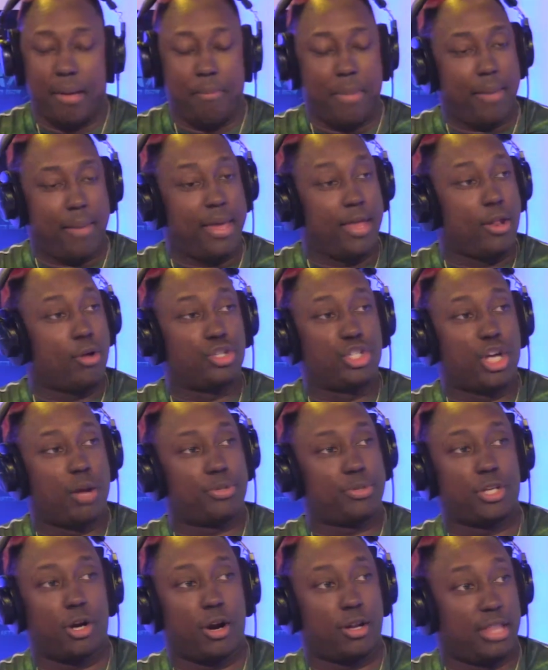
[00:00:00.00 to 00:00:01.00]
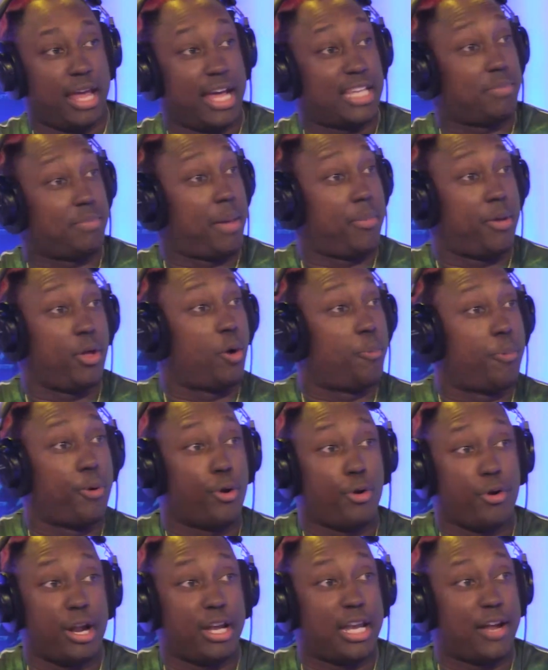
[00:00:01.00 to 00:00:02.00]
Maybe it'll jumpstart things. Maybe it'll
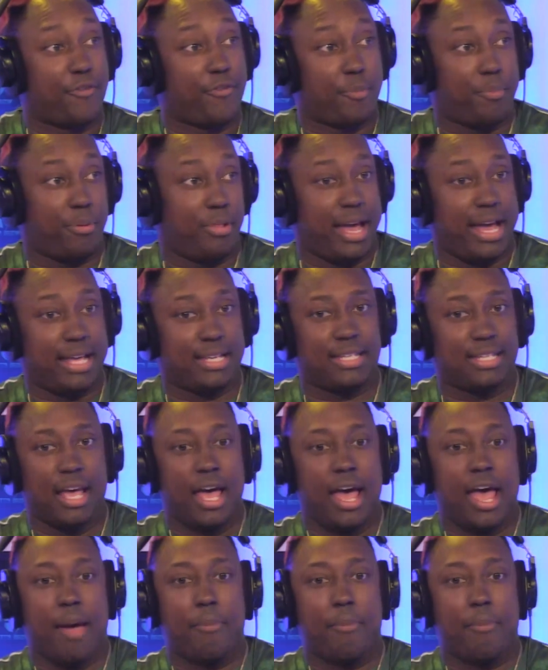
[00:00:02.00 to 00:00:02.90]
put her in a different place.